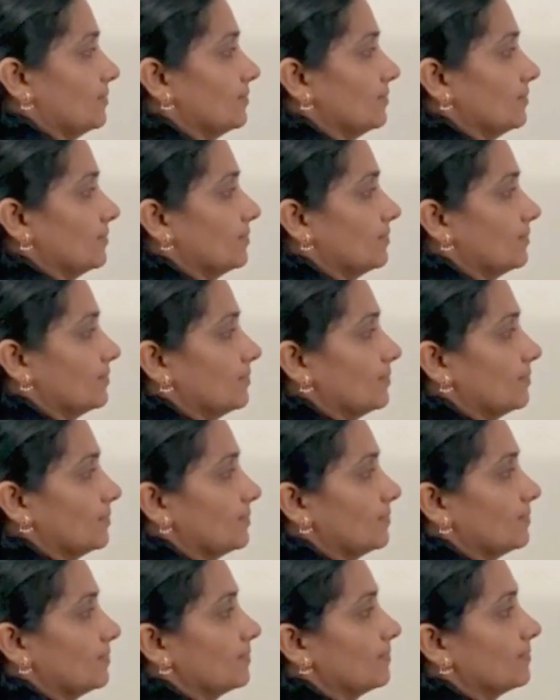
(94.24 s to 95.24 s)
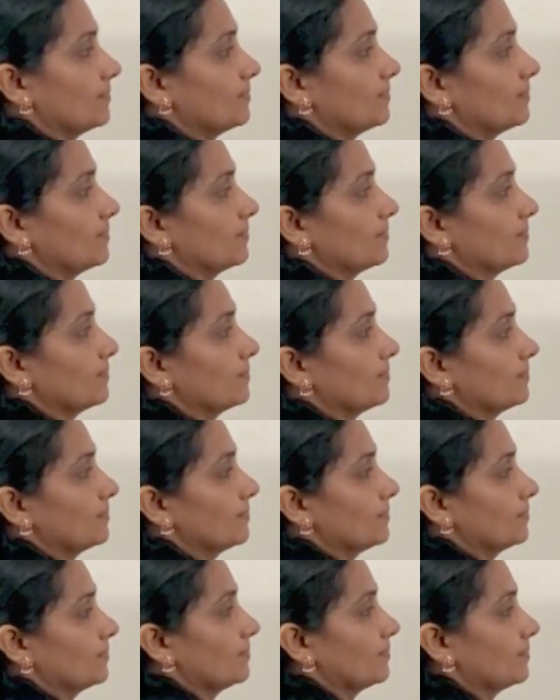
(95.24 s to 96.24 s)

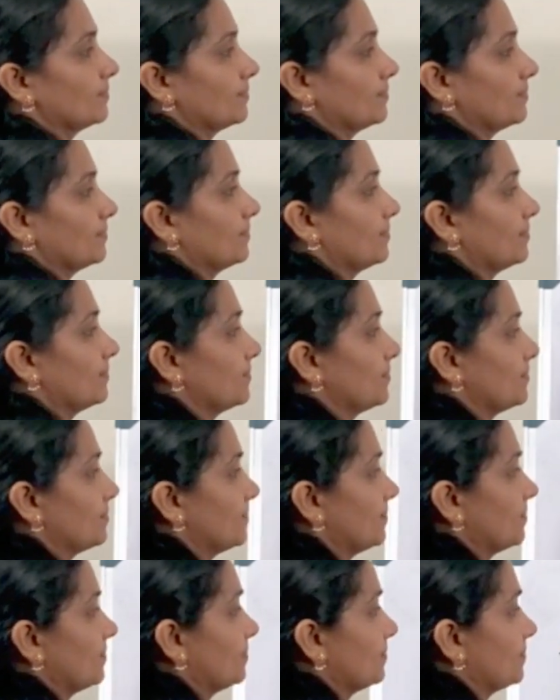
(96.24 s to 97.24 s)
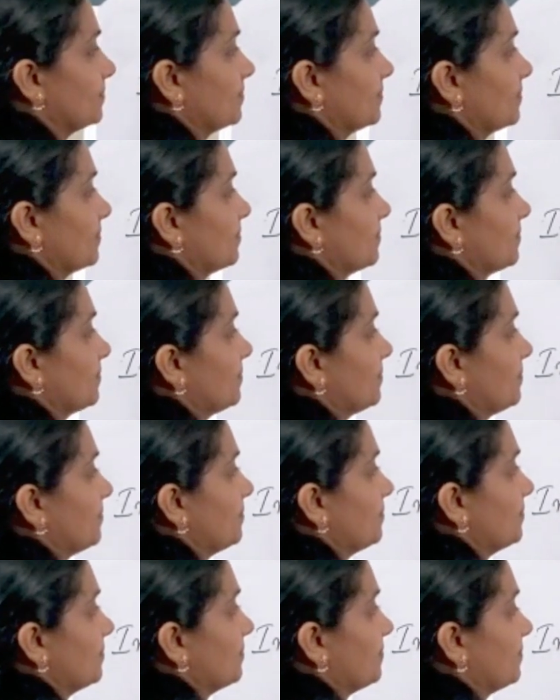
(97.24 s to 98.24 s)

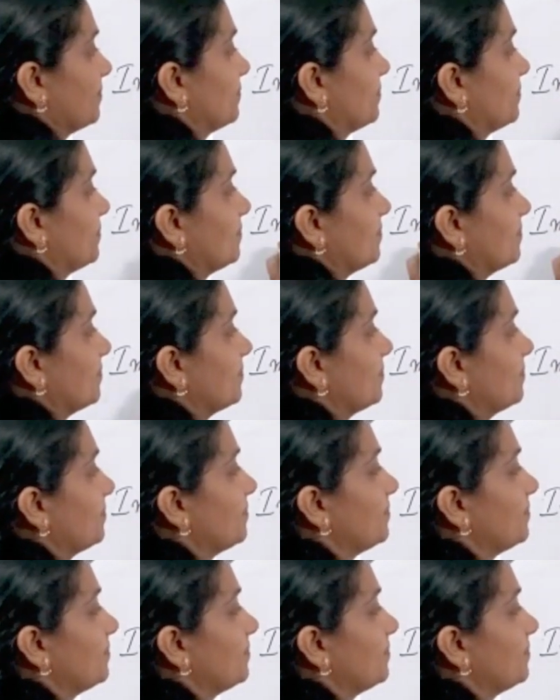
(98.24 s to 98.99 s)
Nobody speaks.